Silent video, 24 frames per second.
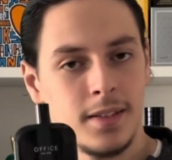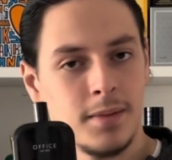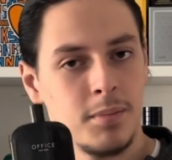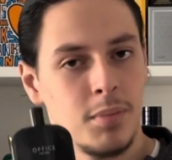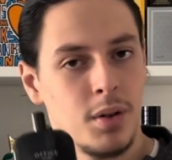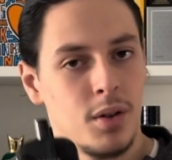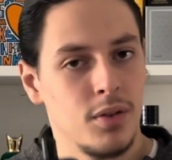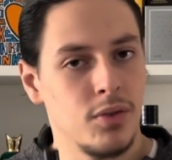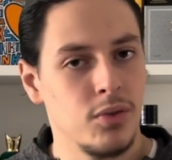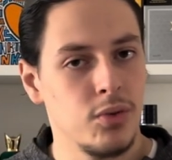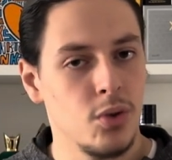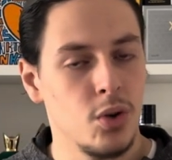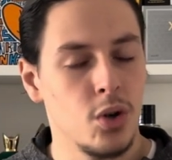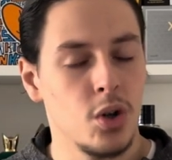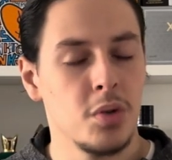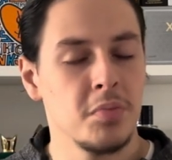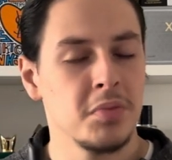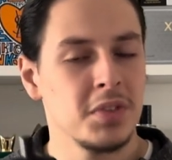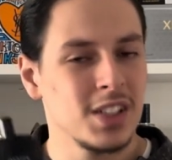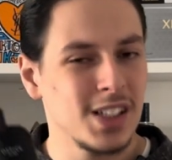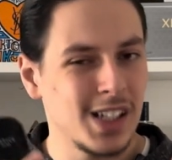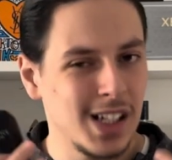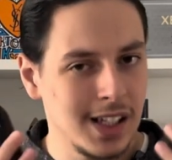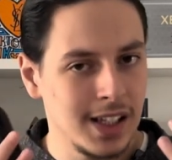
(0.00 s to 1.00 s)

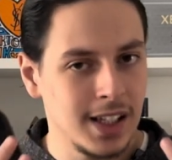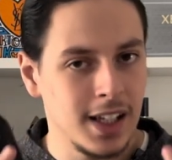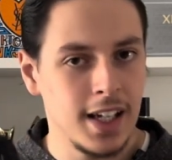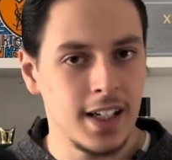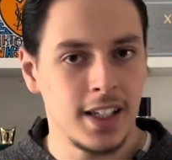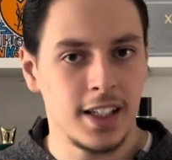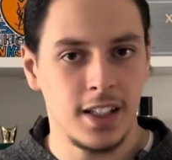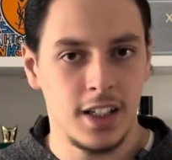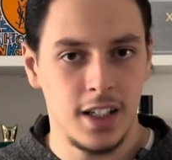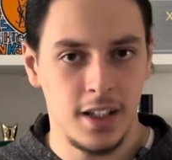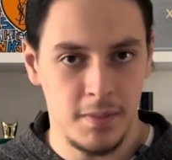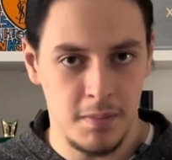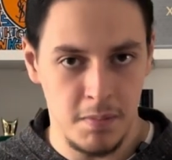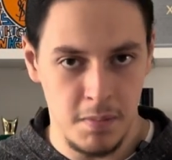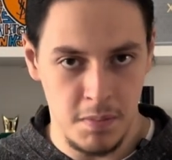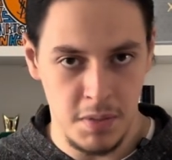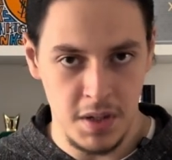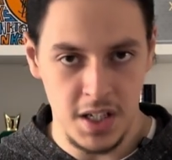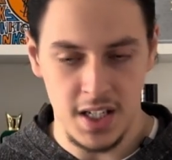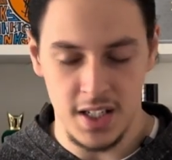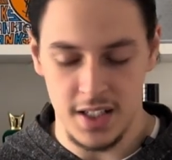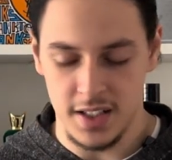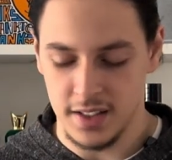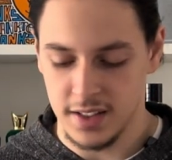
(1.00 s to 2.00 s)
performs like a
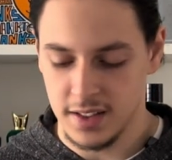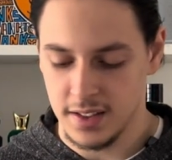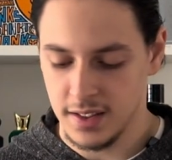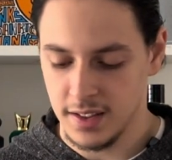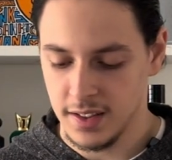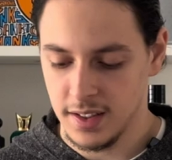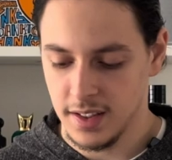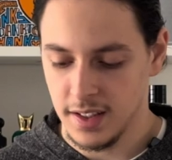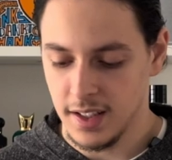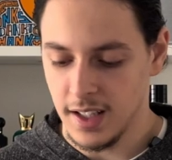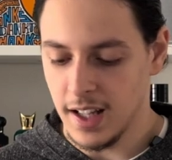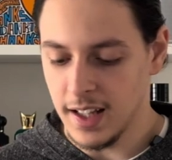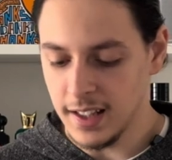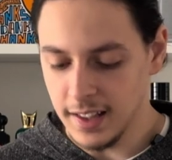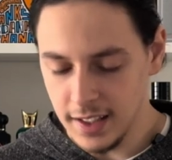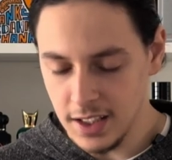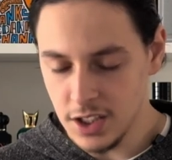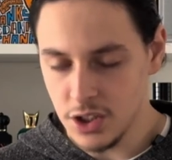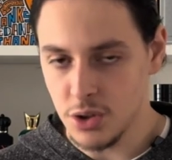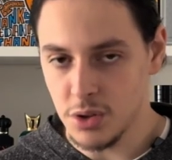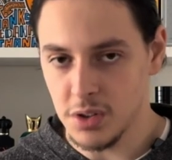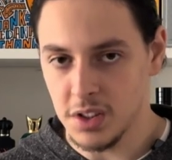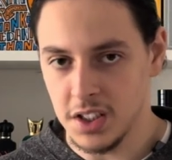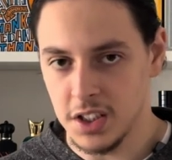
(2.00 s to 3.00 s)
beast.
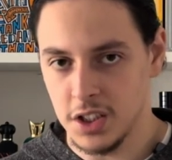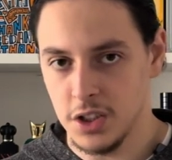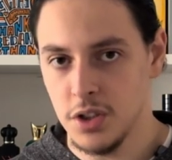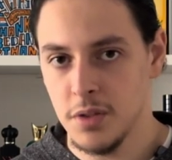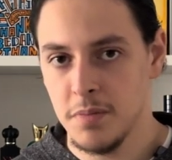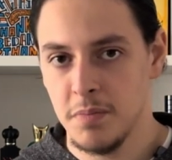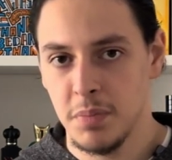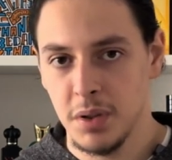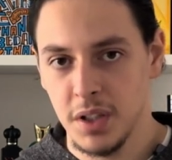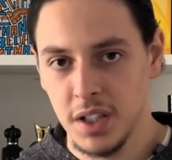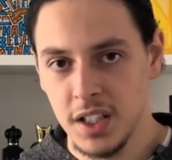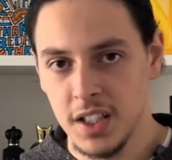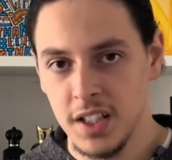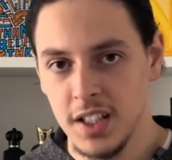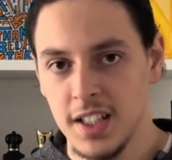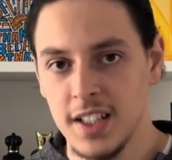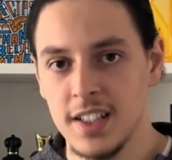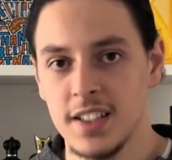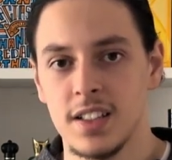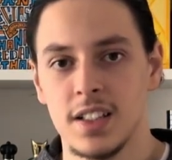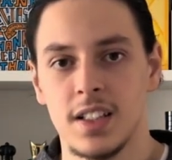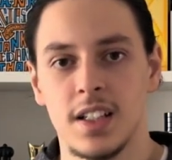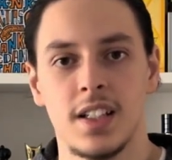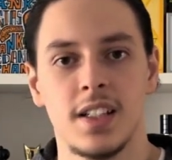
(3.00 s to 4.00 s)
Literally, you put it,
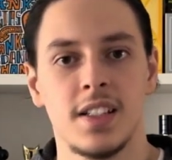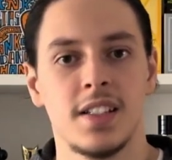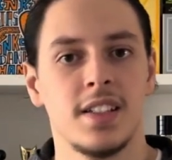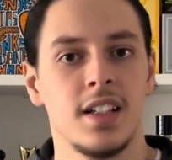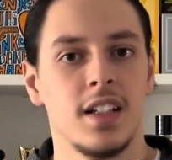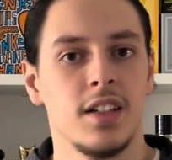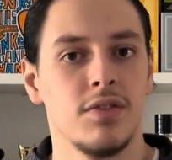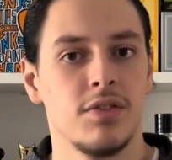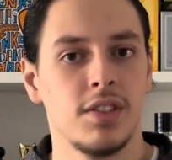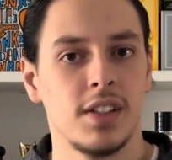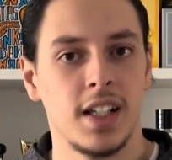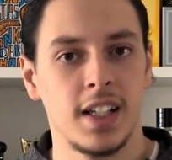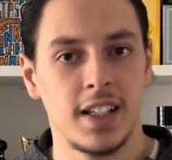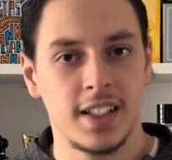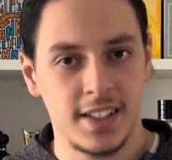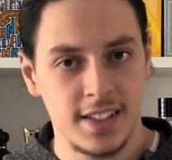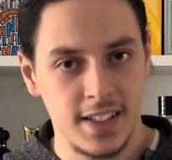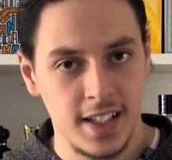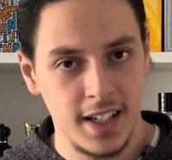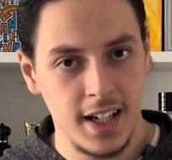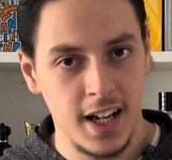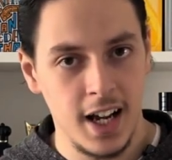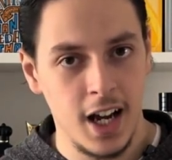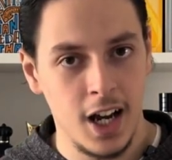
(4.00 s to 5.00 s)
it's gonna stay for like
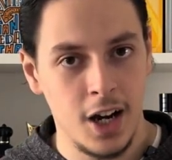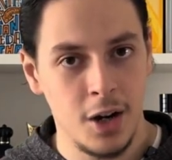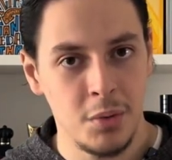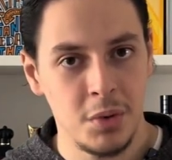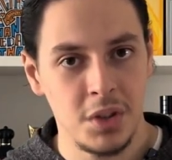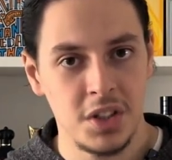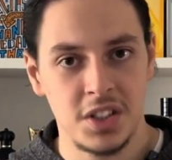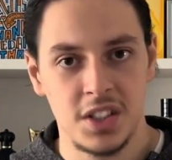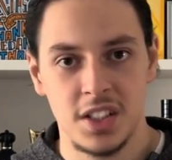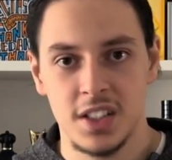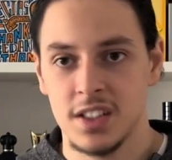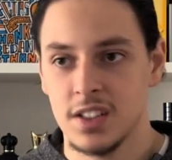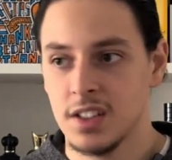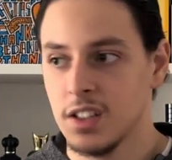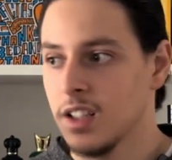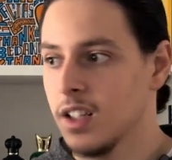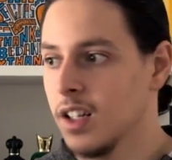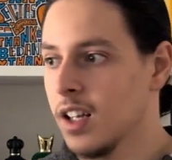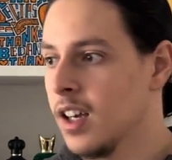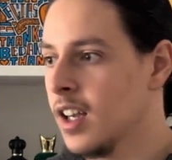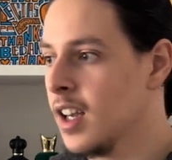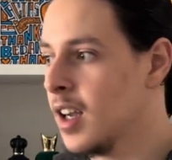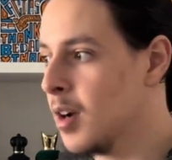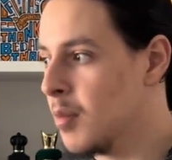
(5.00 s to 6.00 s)
10 hours. It's
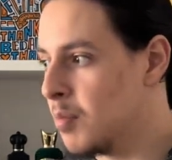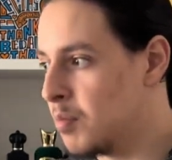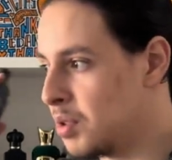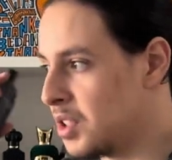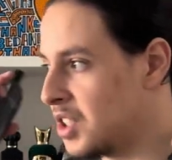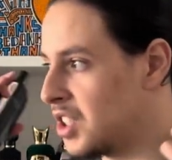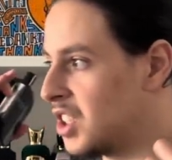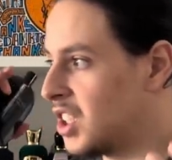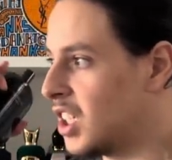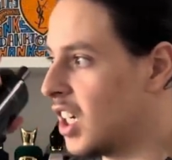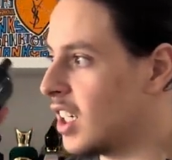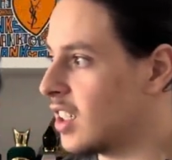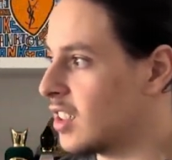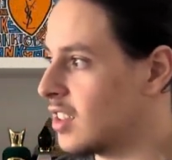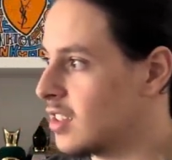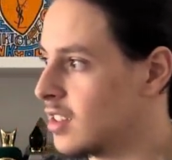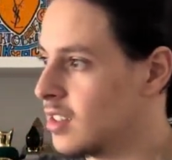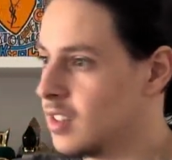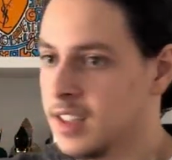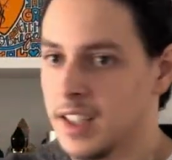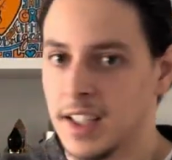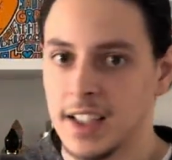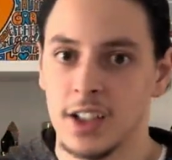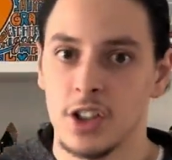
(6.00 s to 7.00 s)
gonna project
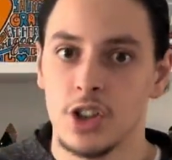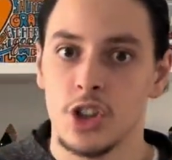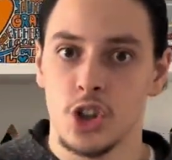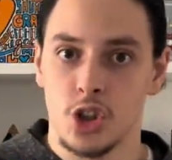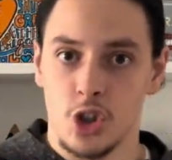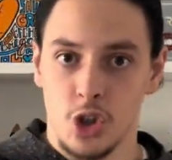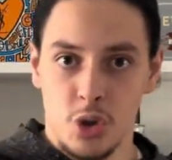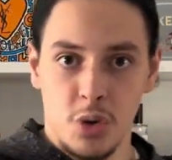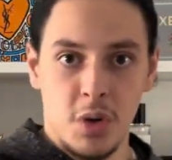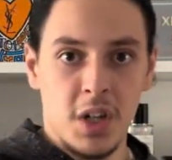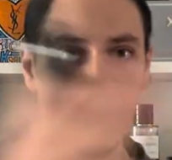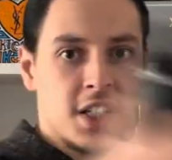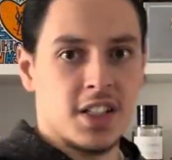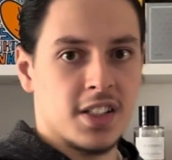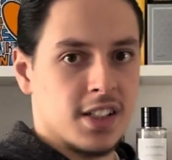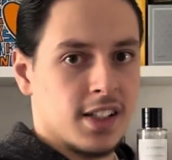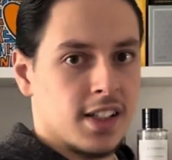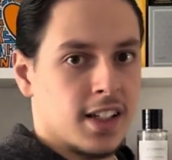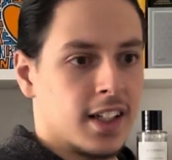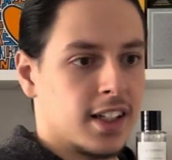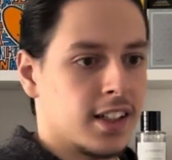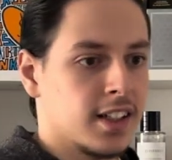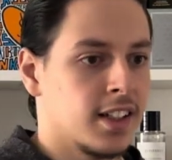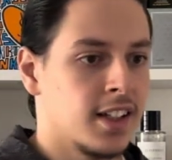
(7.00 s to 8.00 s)
like crazy.
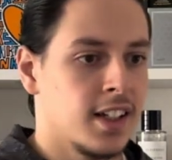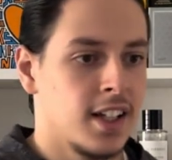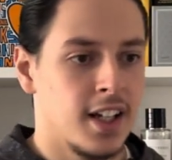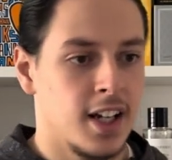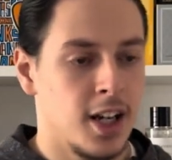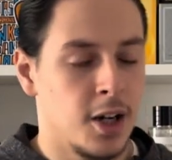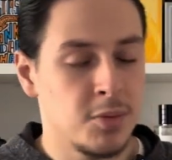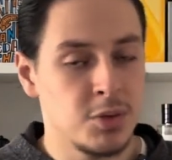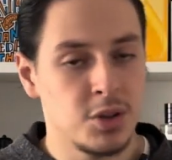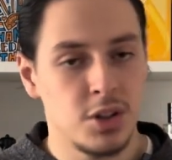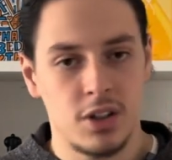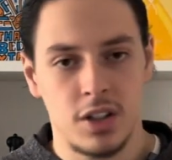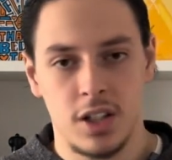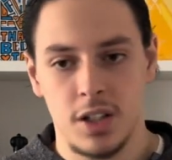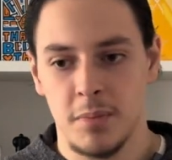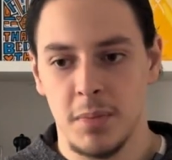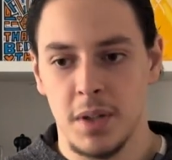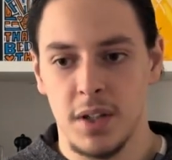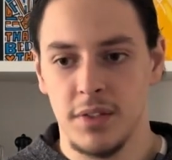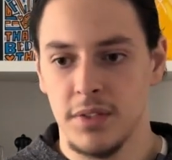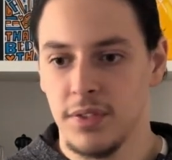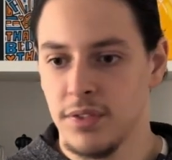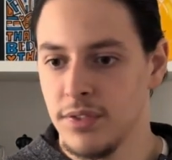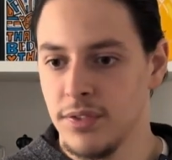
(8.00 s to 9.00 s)
Like I'm talking
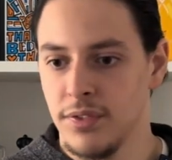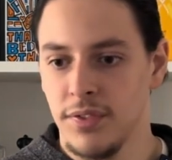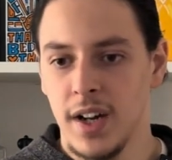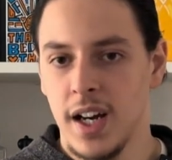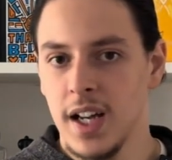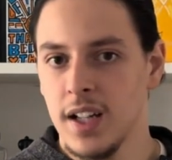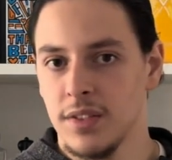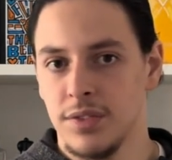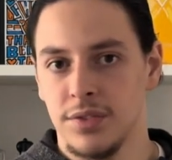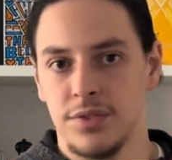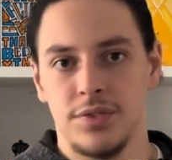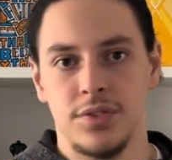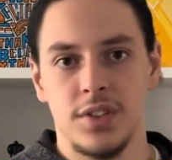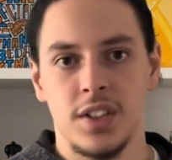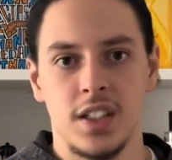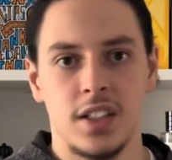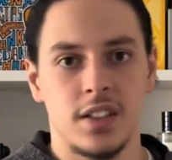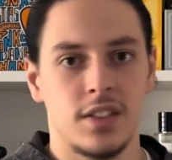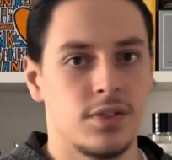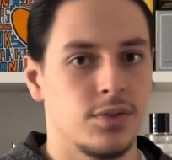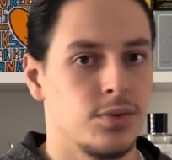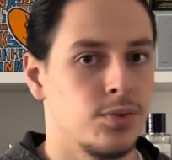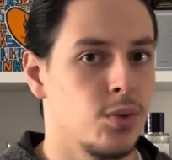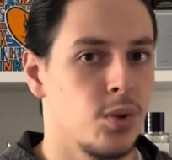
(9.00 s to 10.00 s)
about 5
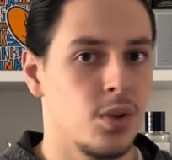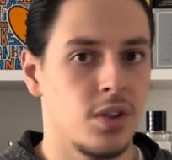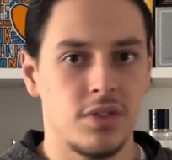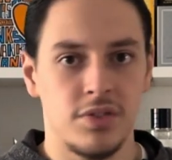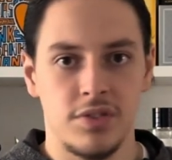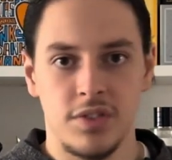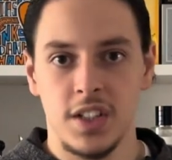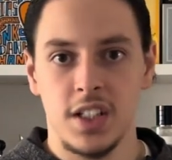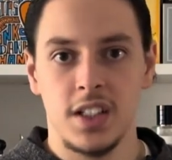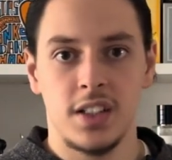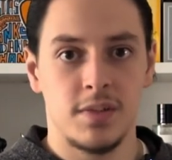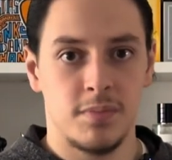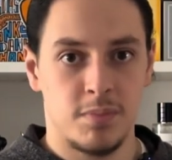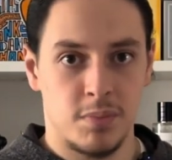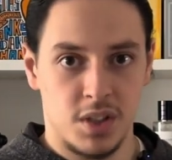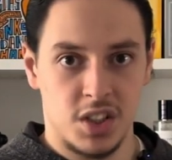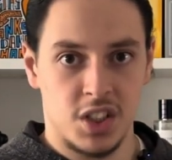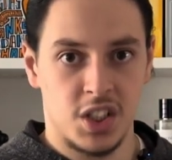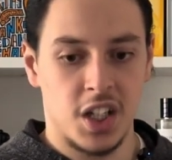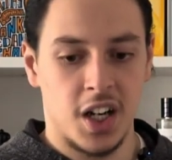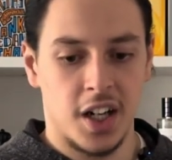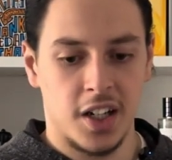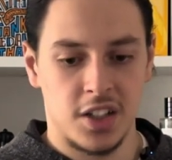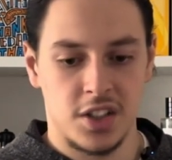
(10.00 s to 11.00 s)
feet, 4 feet
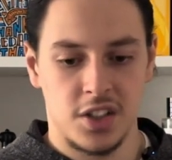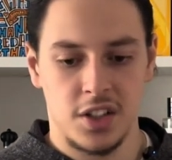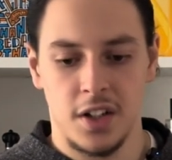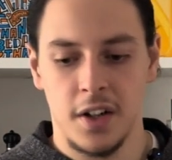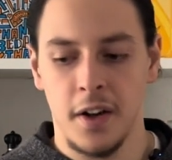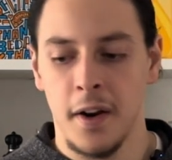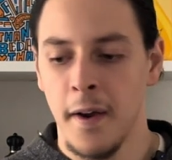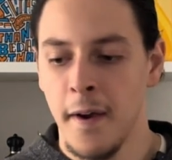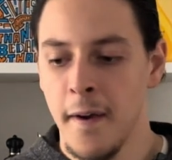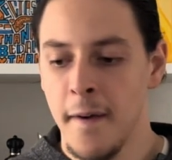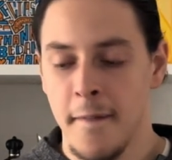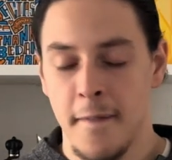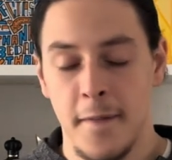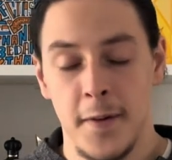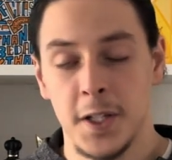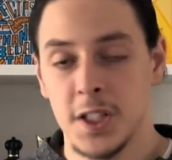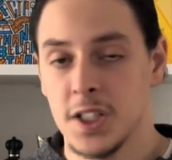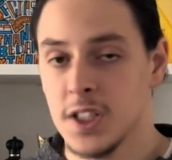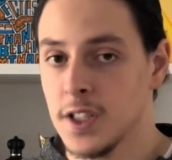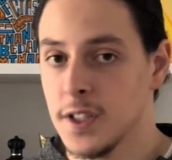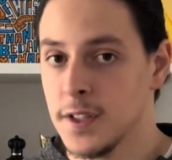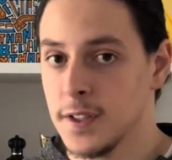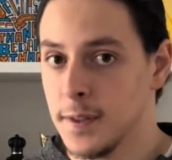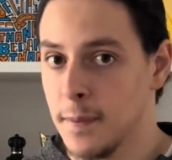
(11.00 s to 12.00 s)
projection,
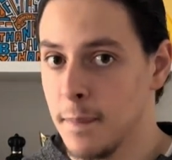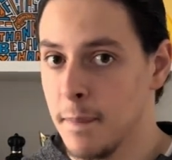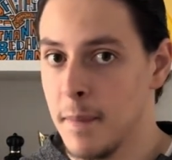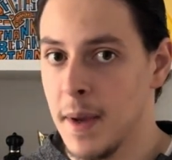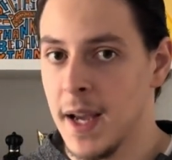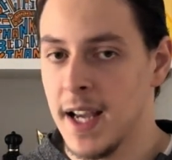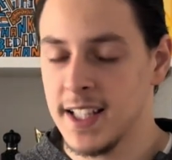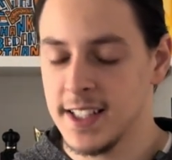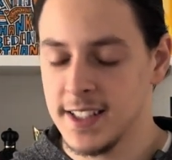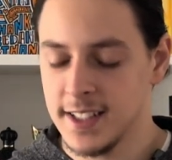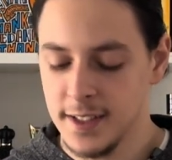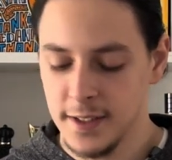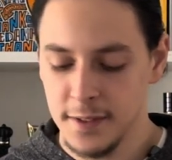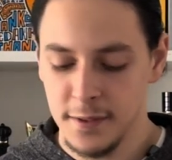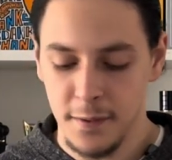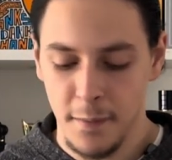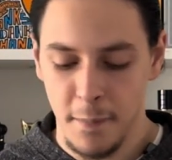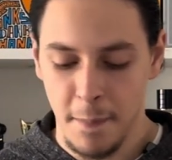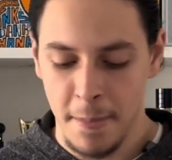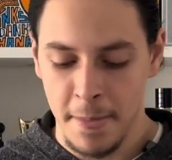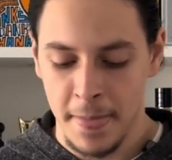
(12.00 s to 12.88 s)
which is massive,